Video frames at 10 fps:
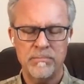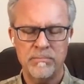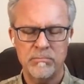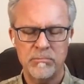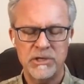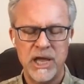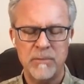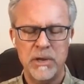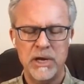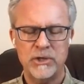
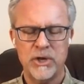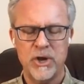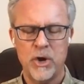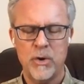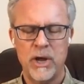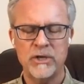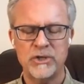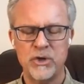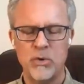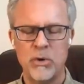10 minutes ago
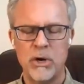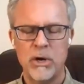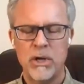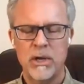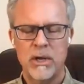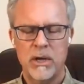as you were